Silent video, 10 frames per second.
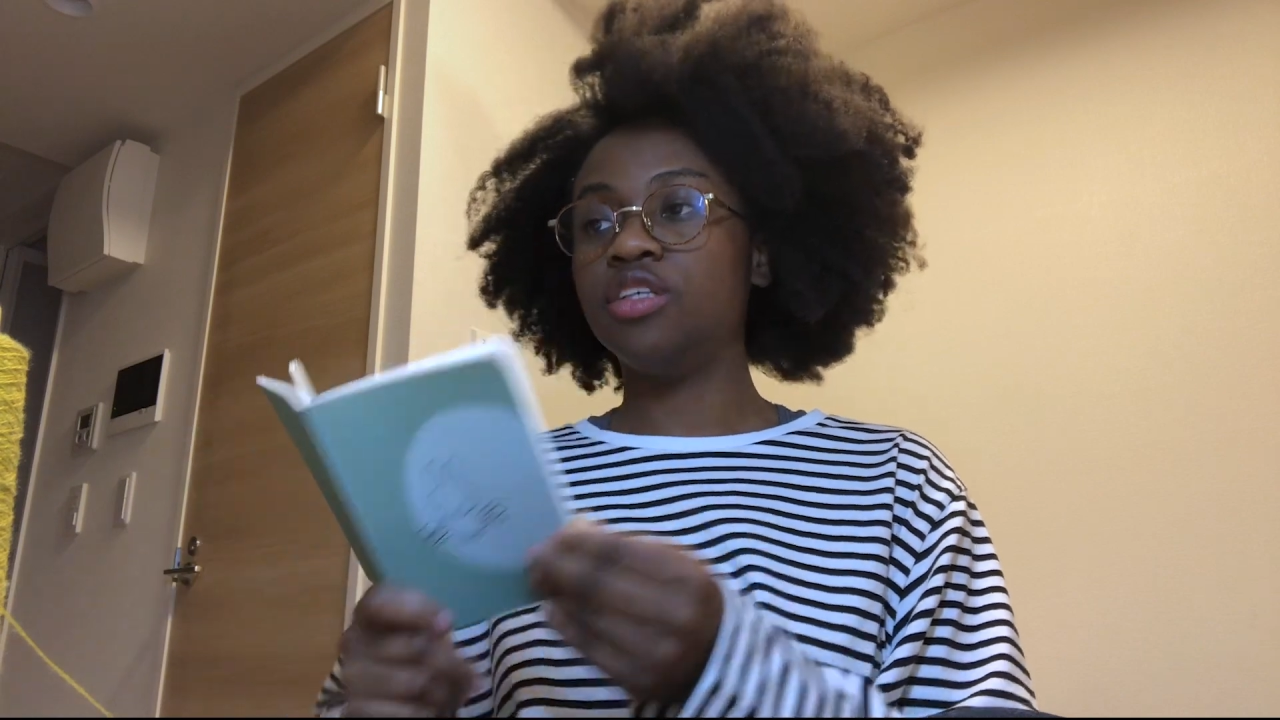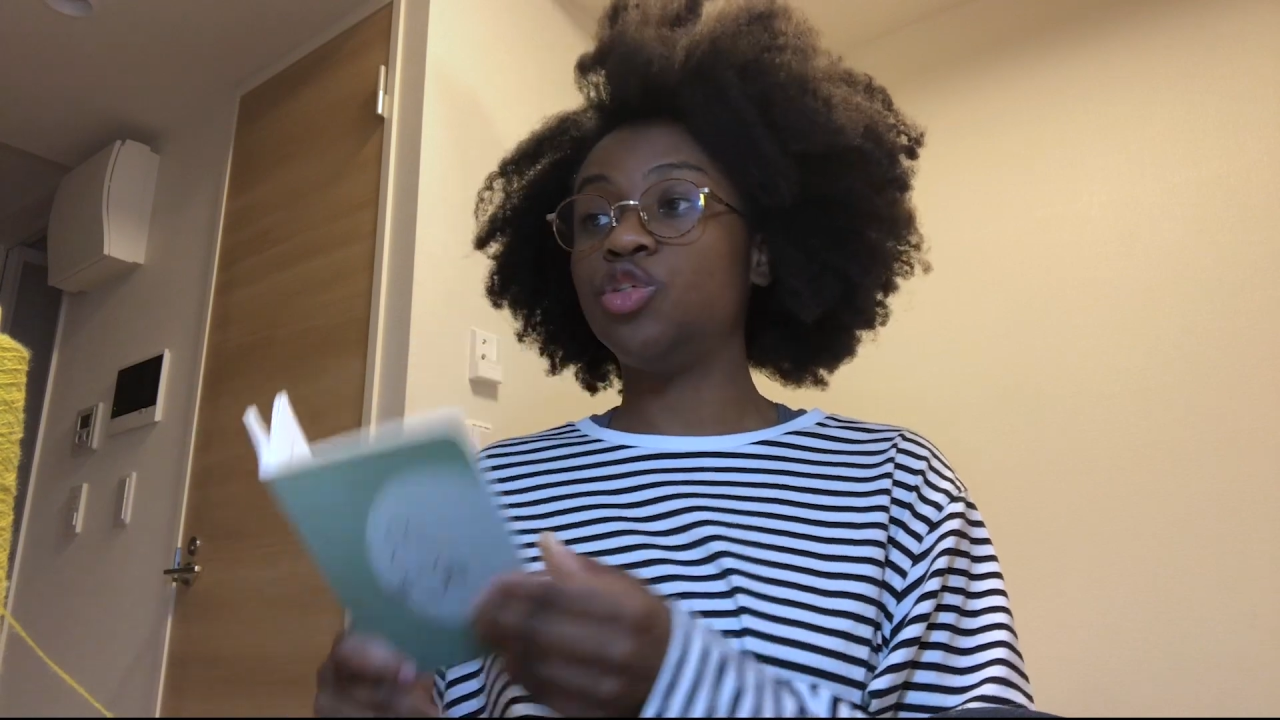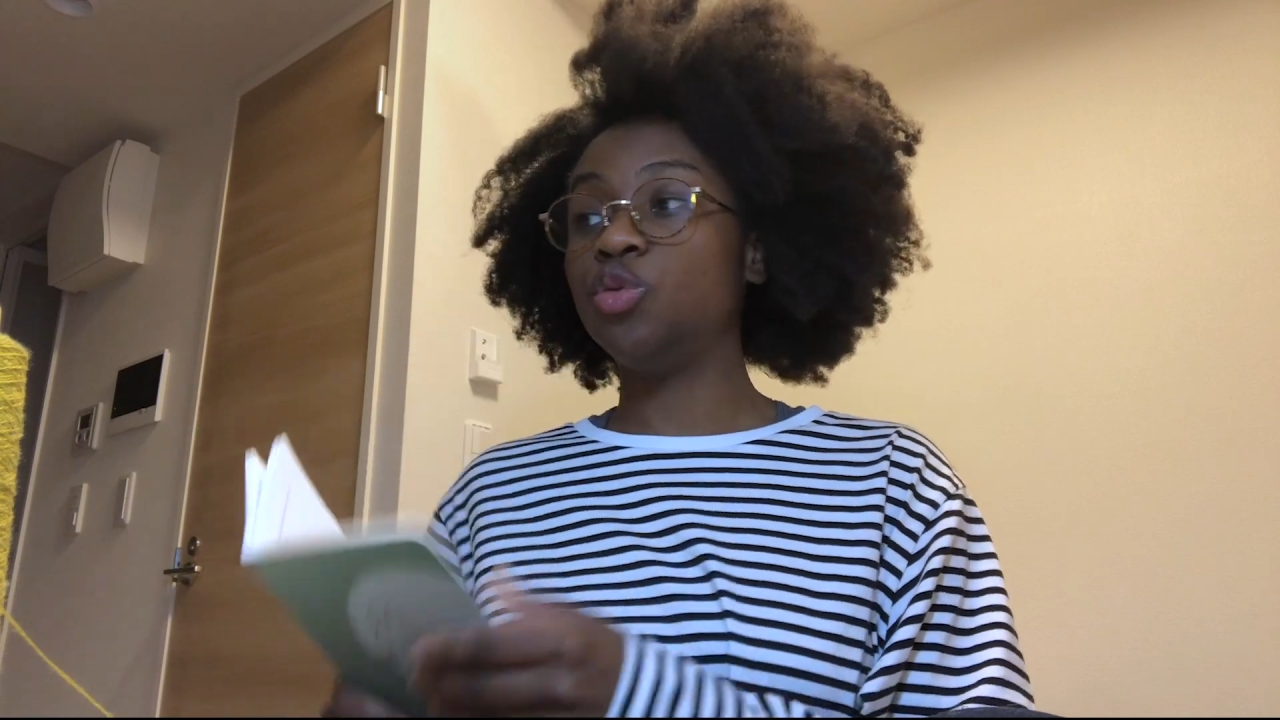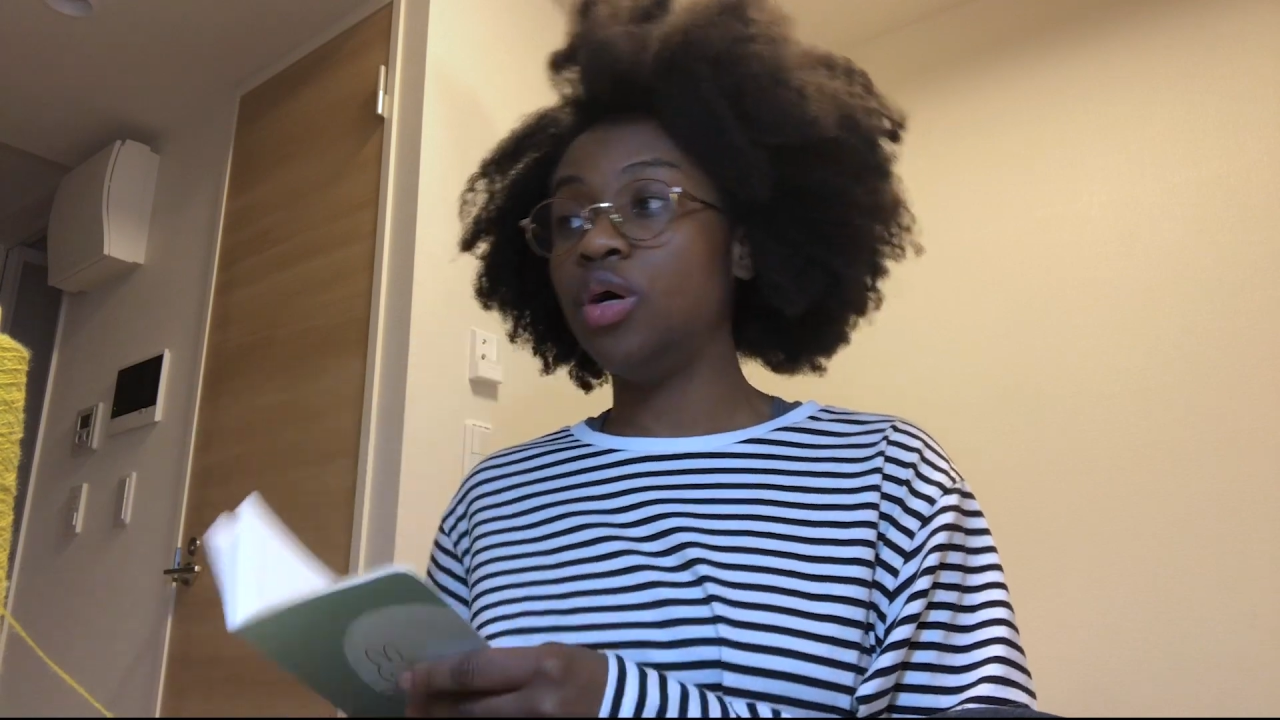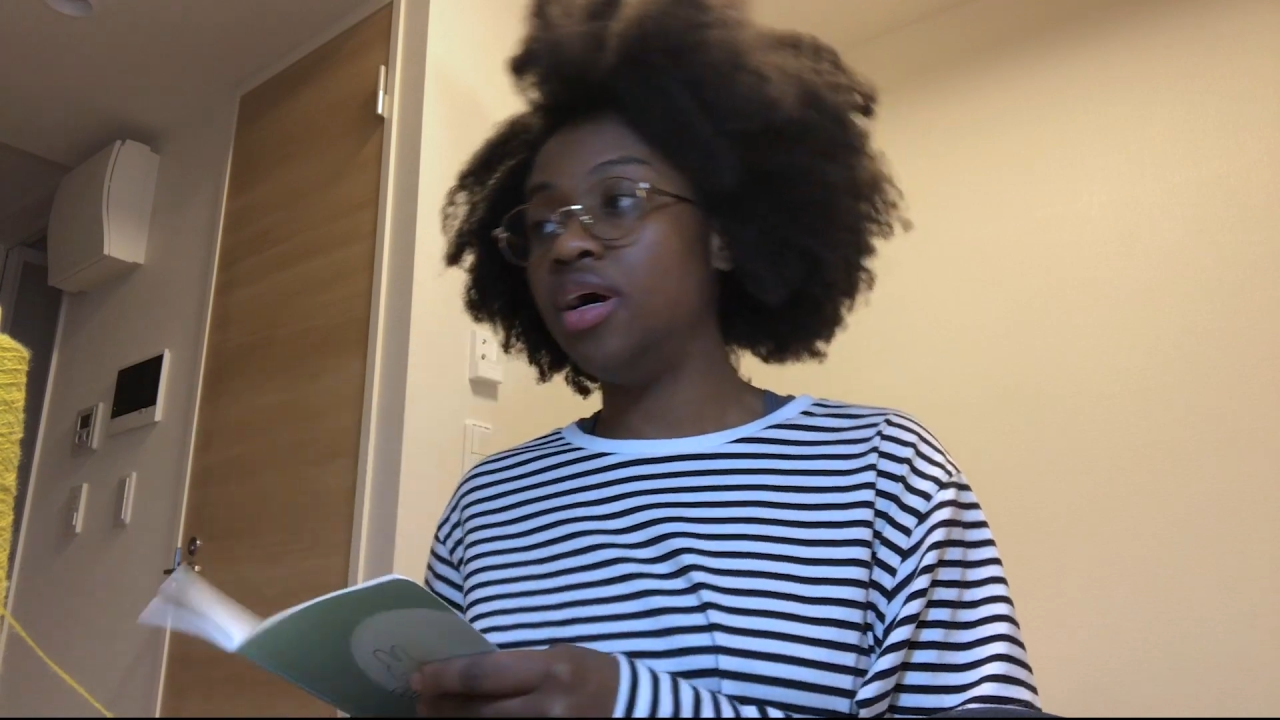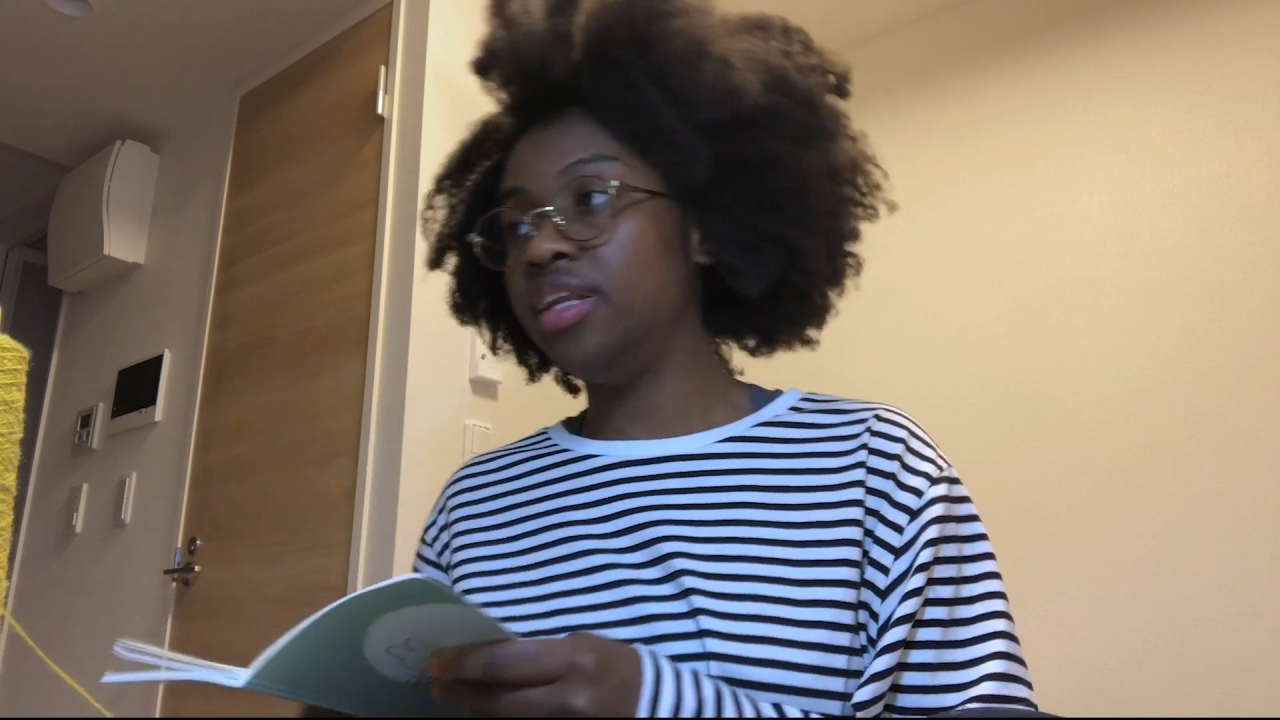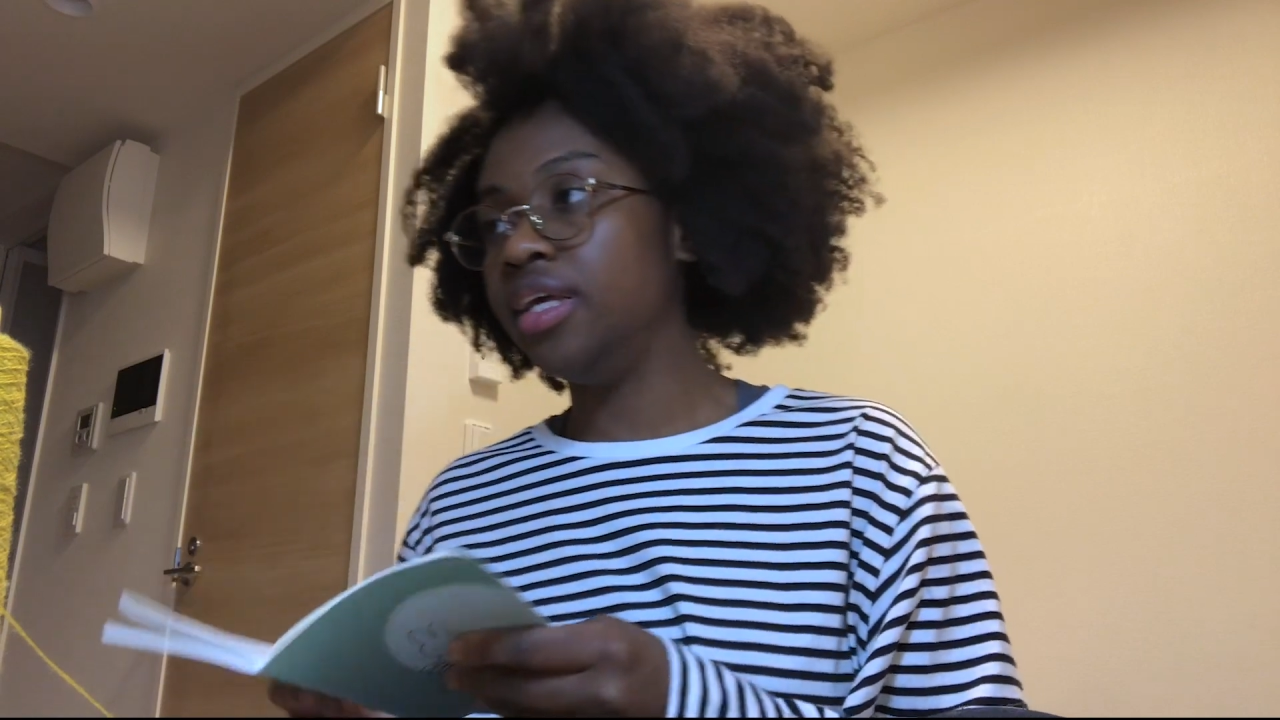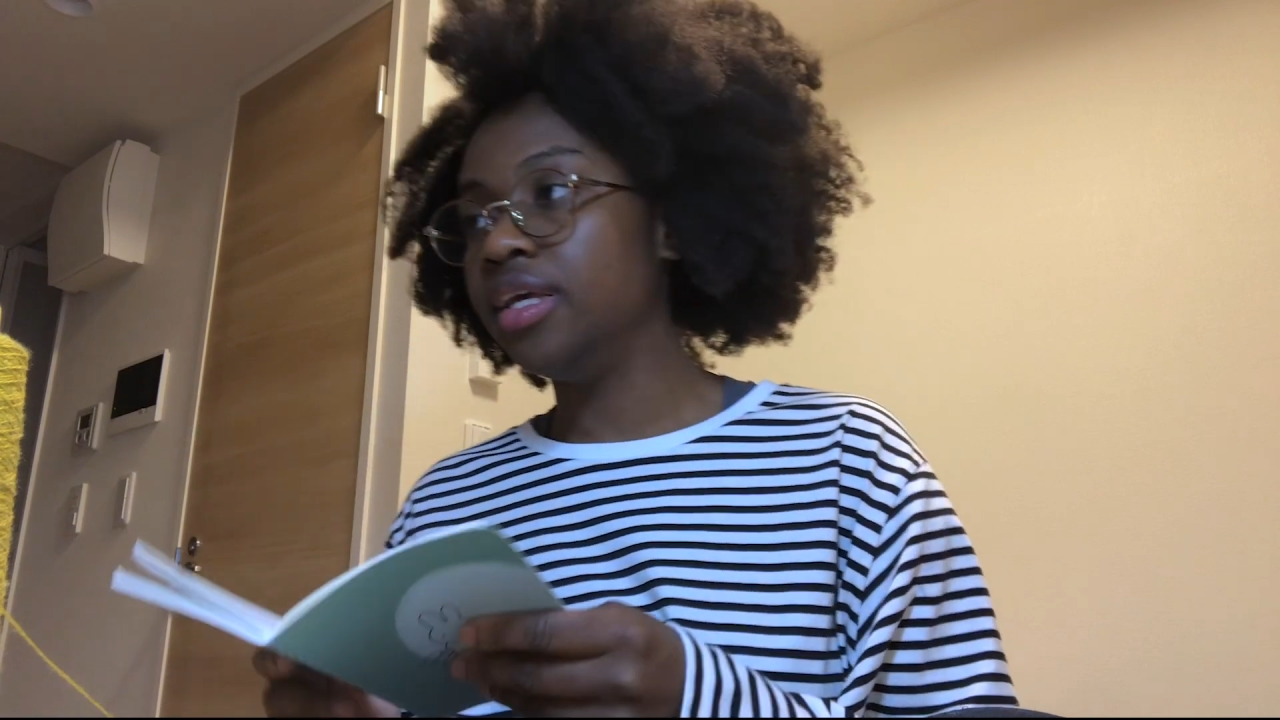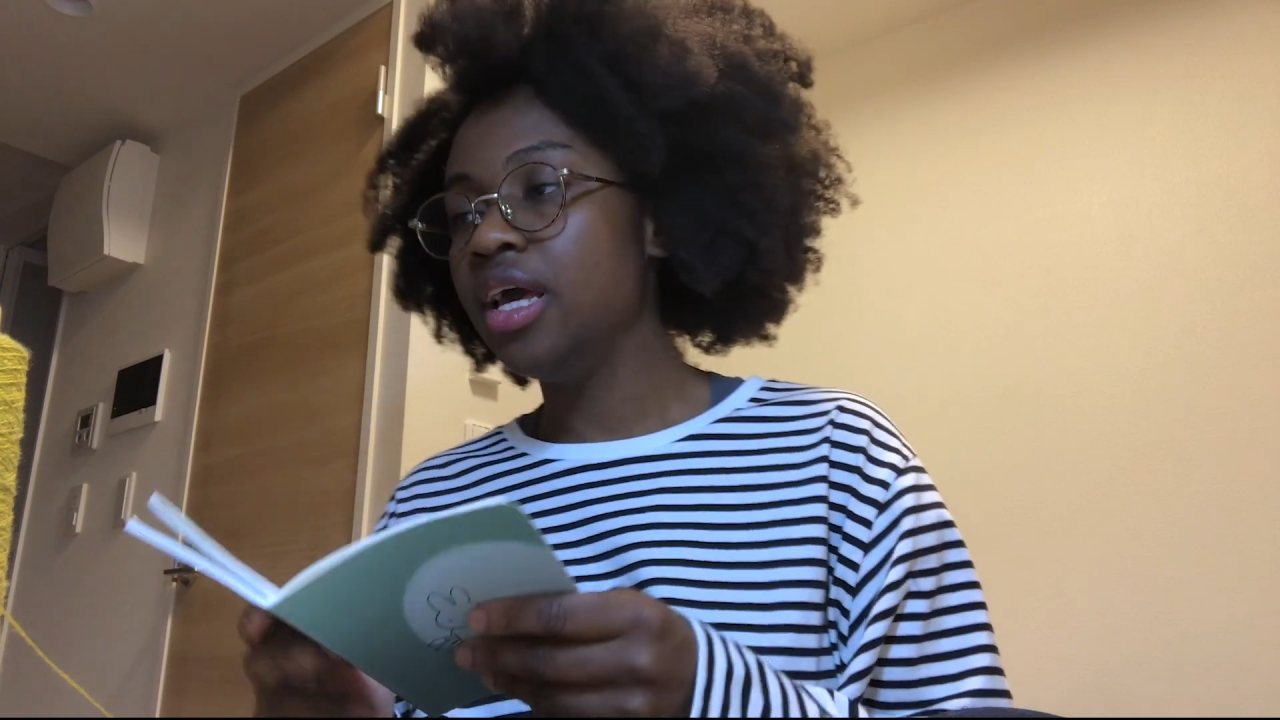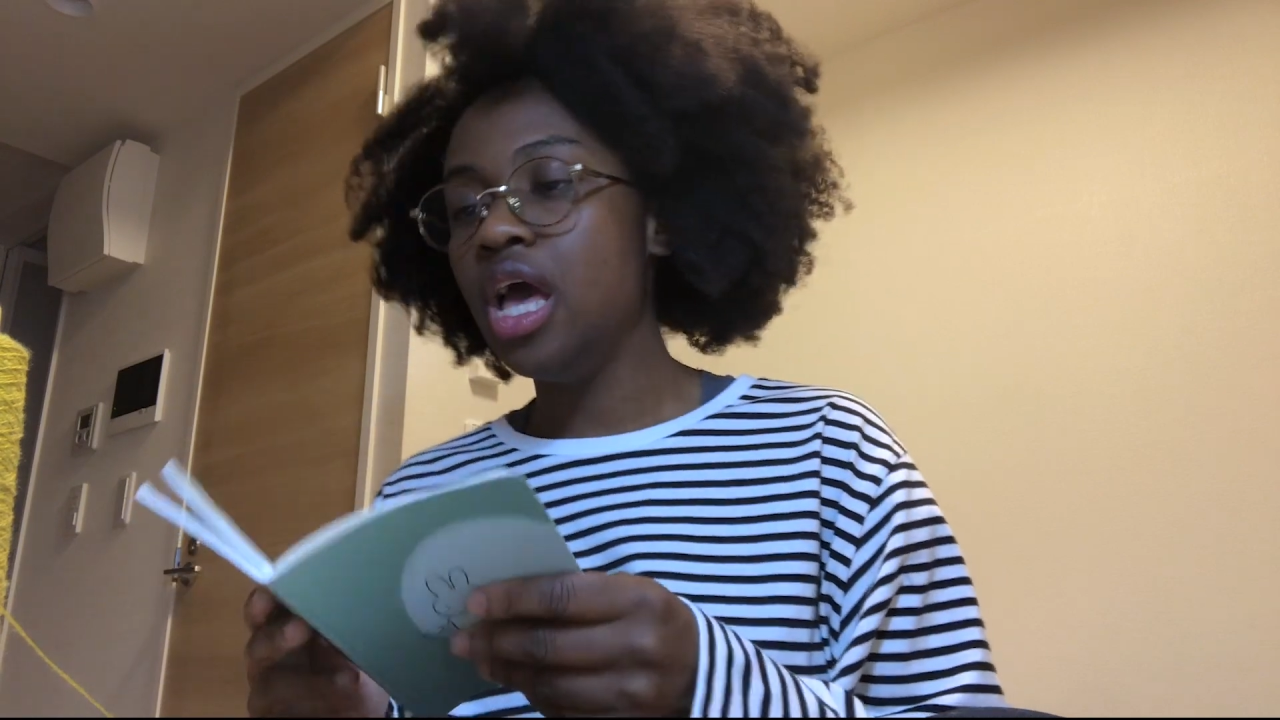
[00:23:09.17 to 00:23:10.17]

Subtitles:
swirly